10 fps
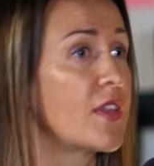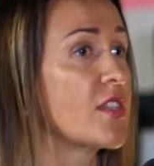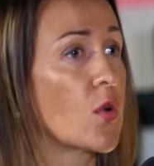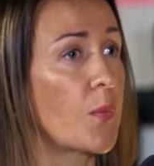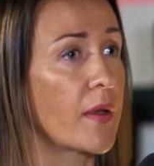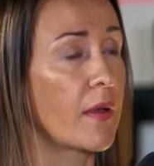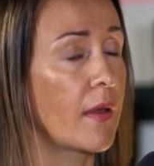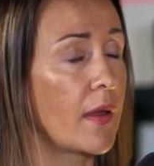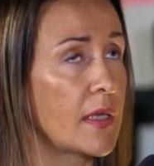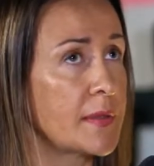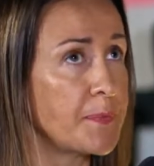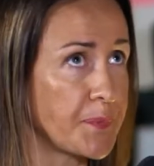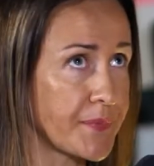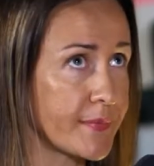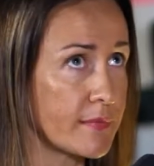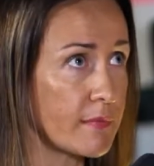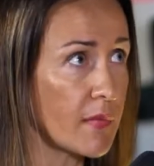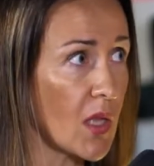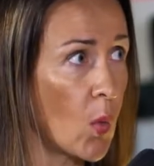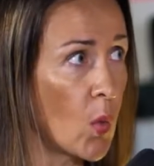that topic
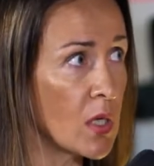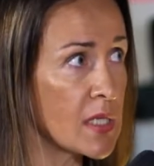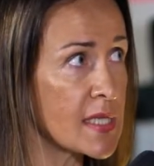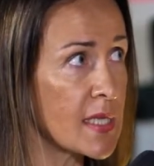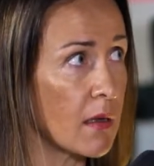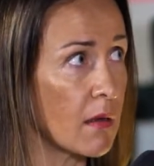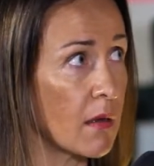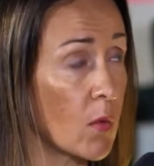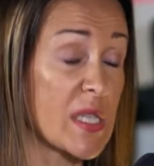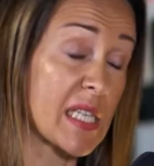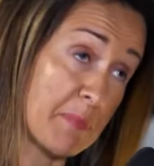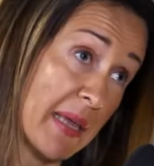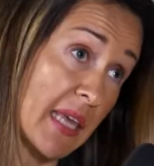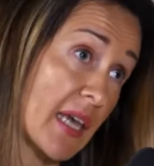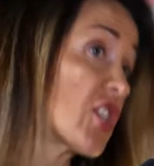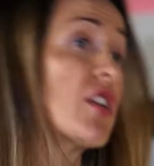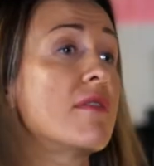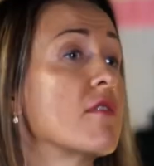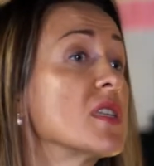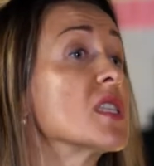was explaining actually
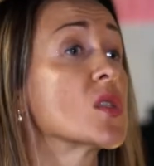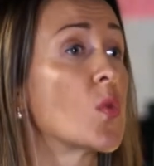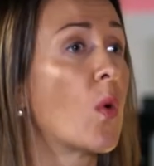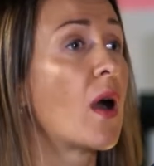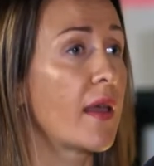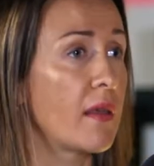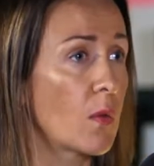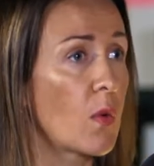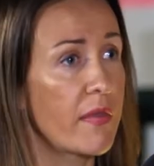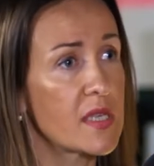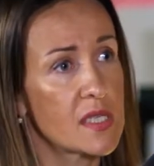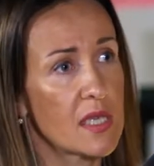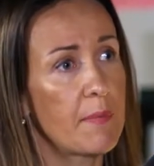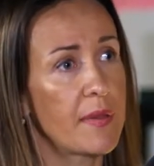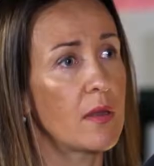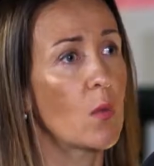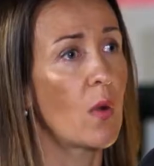the reasons why this is happening,